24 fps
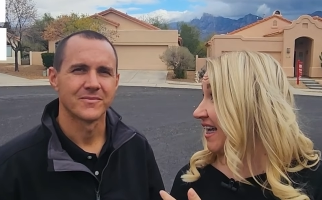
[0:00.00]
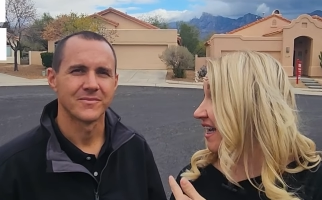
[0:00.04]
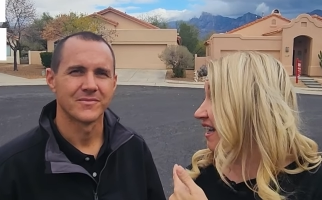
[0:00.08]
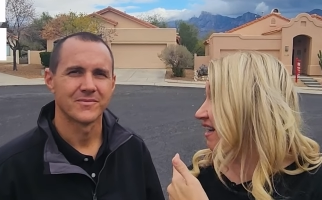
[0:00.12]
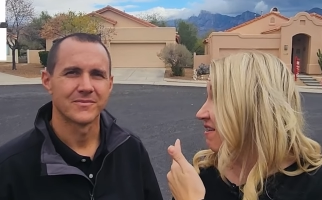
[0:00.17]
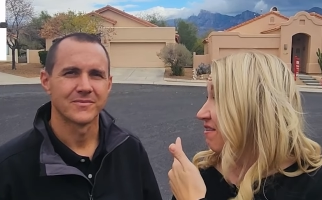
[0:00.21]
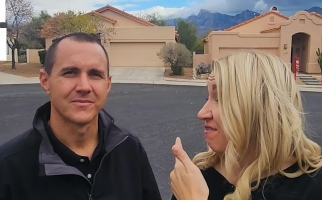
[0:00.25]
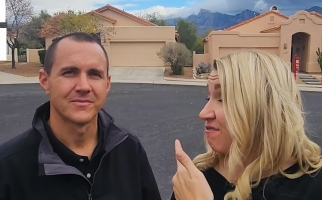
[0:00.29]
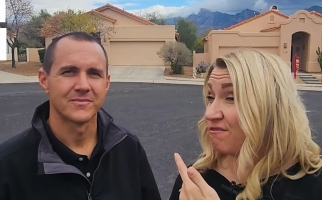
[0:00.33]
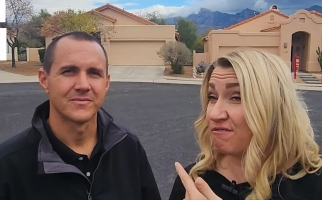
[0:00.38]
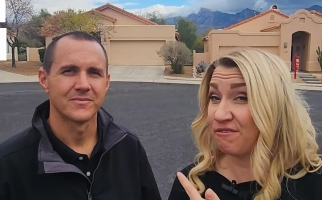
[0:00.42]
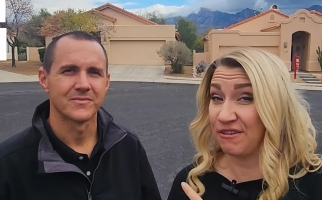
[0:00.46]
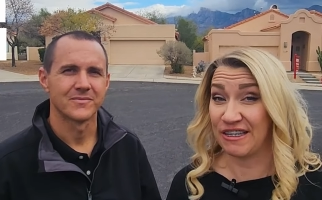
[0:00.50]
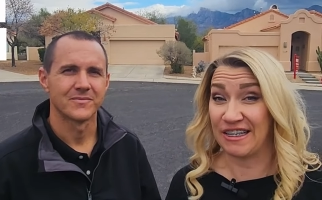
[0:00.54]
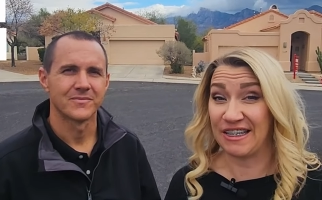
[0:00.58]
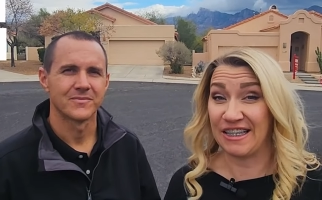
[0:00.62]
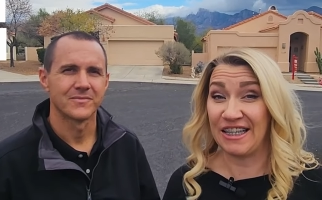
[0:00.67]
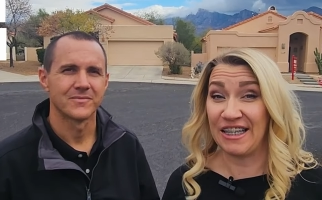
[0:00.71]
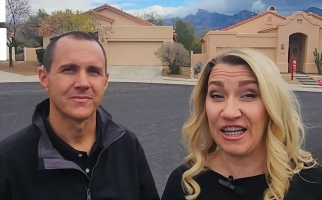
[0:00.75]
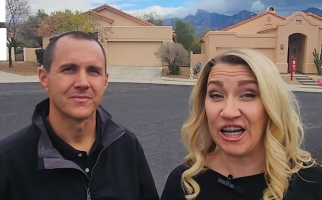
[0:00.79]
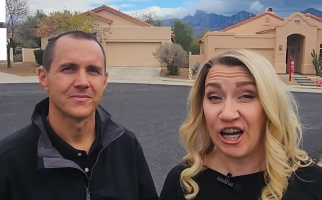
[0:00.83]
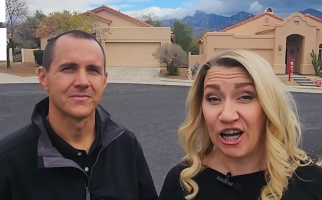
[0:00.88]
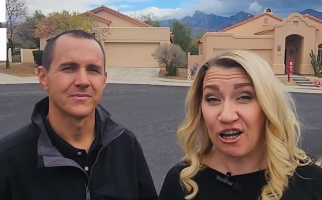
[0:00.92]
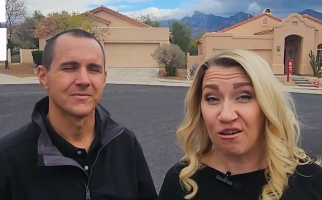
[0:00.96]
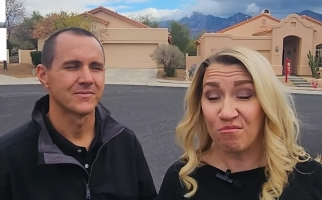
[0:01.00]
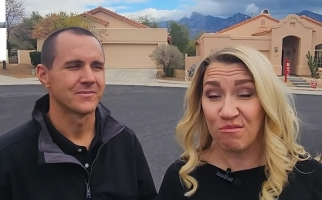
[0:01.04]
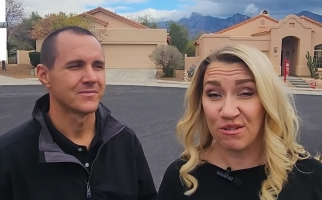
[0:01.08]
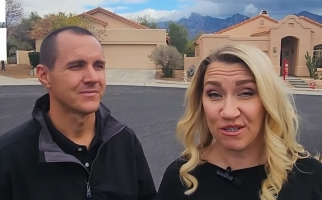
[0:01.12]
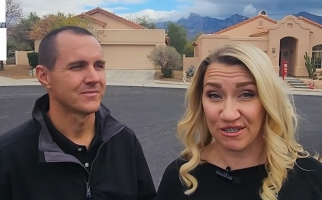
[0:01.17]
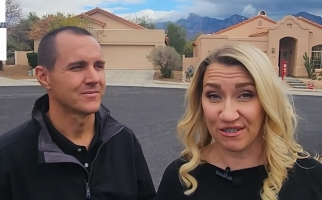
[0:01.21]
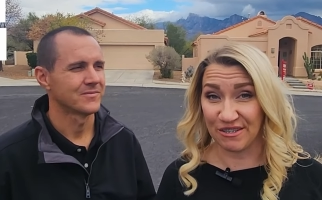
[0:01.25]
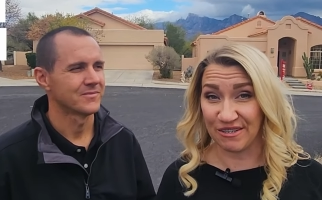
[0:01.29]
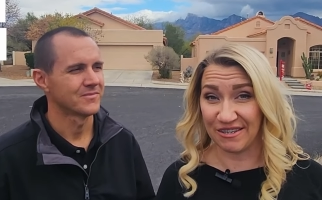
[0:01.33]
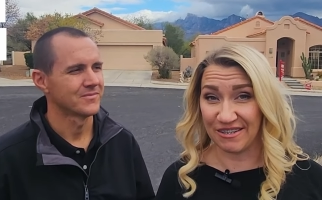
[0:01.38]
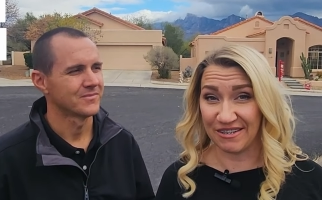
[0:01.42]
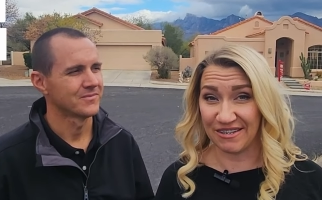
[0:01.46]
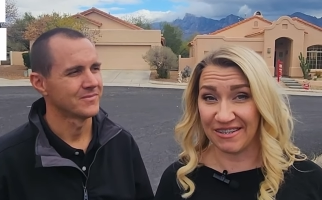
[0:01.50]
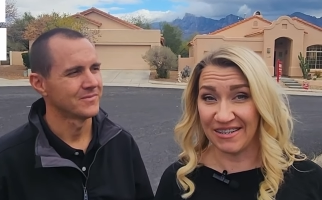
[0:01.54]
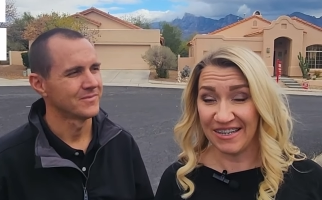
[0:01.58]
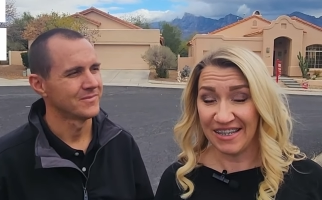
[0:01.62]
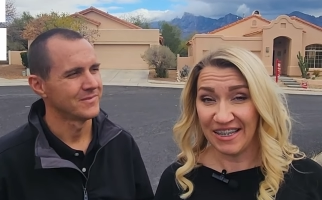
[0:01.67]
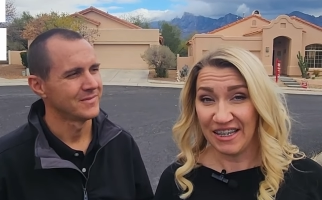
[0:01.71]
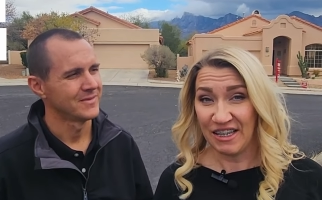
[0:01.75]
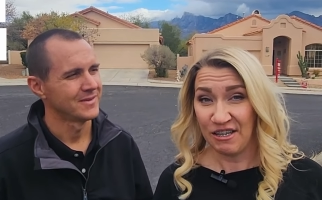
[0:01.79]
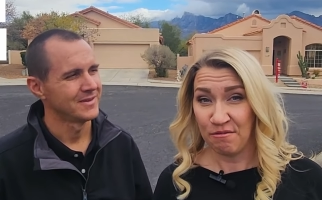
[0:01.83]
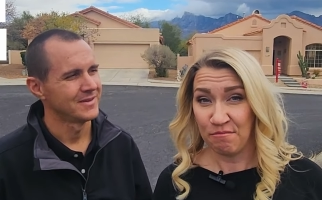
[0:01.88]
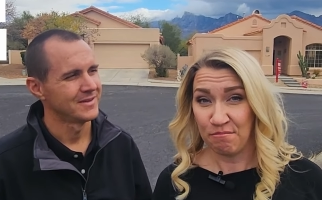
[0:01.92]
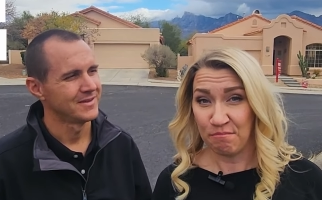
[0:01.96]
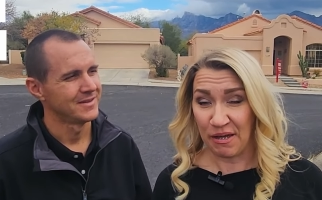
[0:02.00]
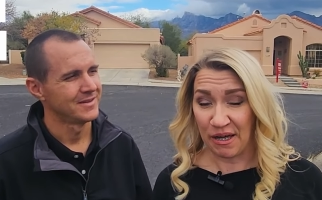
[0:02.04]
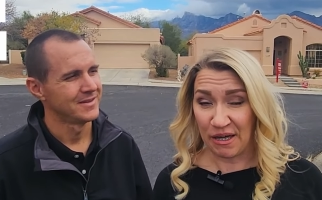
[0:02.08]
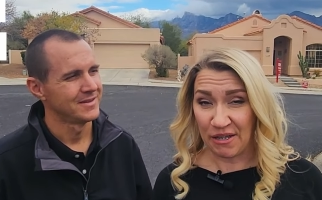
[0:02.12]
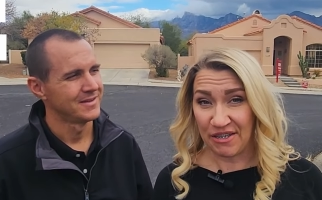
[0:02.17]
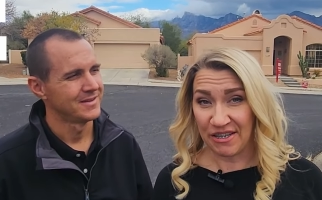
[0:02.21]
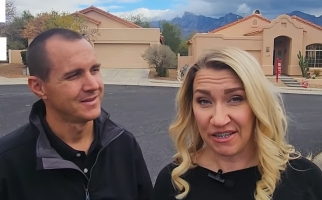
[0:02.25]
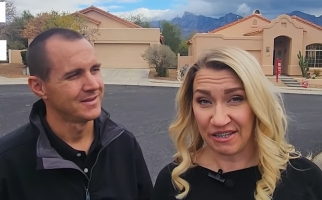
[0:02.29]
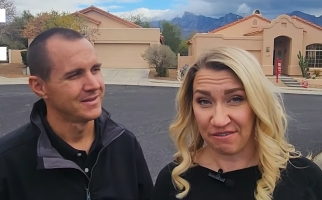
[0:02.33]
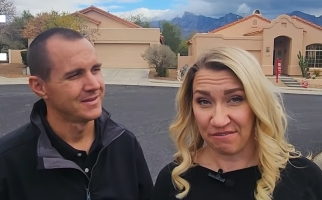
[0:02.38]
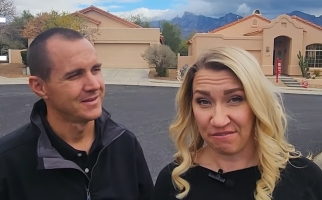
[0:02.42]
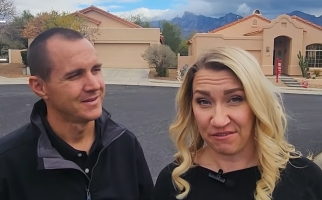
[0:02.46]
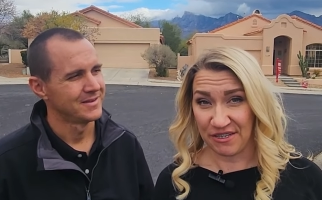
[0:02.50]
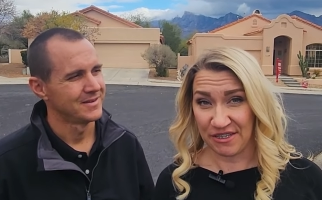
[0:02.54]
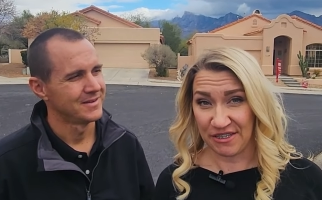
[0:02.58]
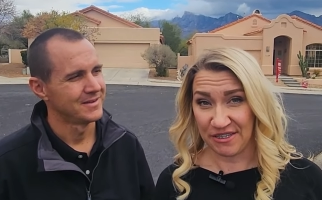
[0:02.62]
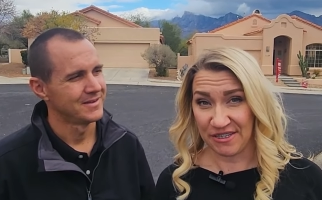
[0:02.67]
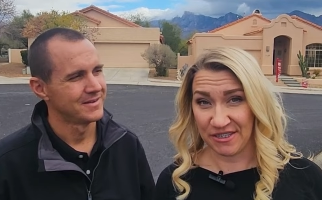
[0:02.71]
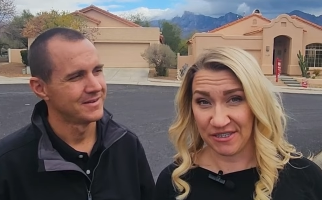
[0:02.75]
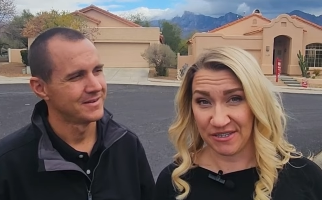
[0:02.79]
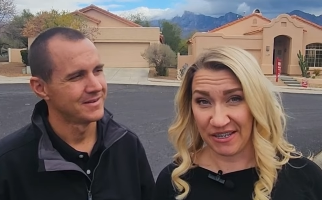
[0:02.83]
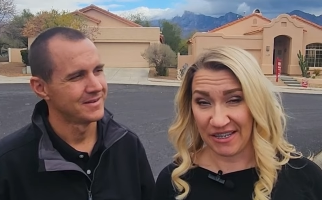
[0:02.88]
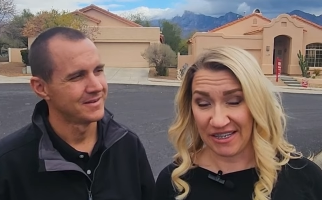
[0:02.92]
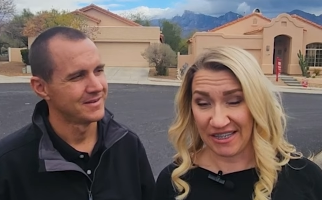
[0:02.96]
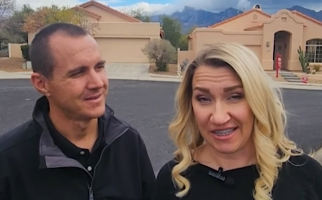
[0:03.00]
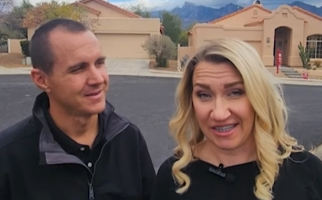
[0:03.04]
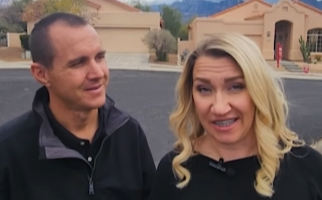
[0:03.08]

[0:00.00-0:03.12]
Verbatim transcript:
Speaker 1: and phenomenal mountain views right